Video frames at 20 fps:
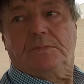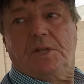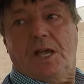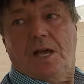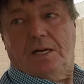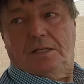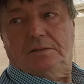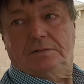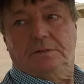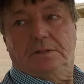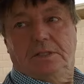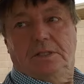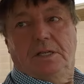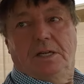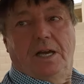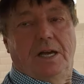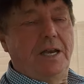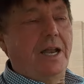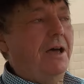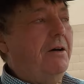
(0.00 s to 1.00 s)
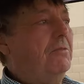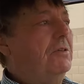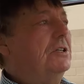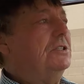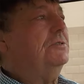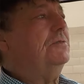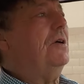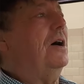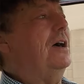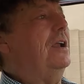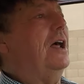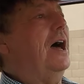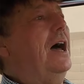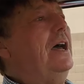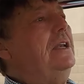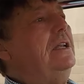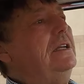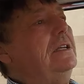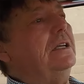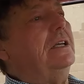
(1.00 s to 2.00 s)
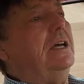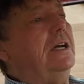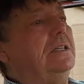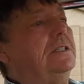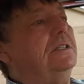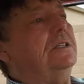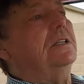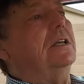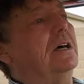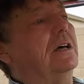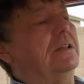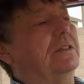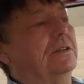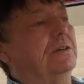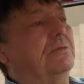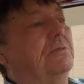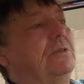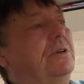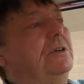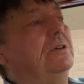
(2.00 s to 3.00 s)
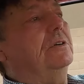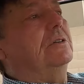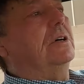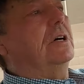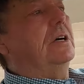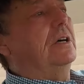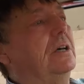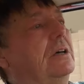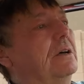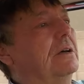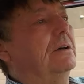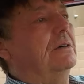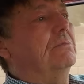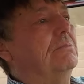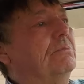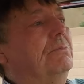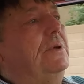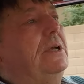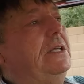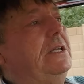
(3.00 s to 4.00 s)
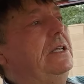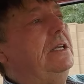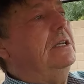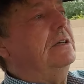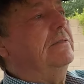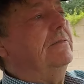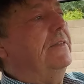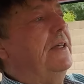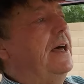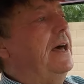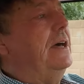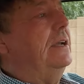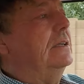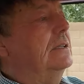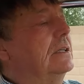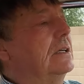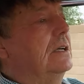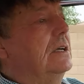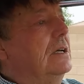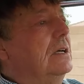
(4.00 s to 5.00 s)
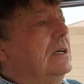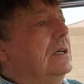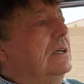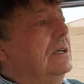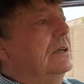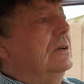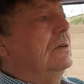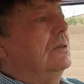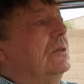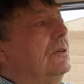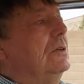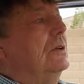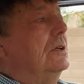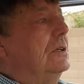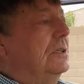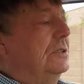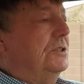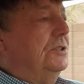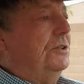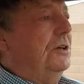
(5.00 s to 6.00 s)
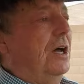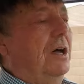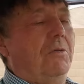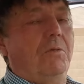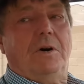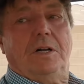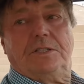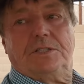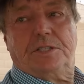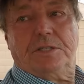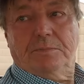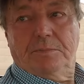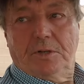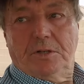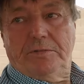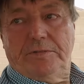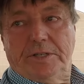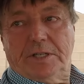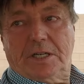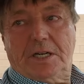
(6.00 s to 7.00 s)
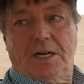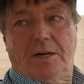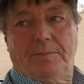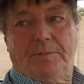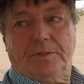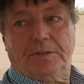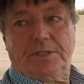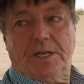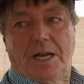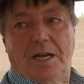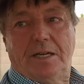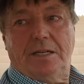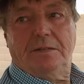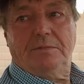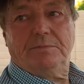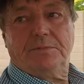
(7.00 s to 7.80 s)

Yeah. And that was what I didn't catch the real meaning of that until I watched the movie a couple times.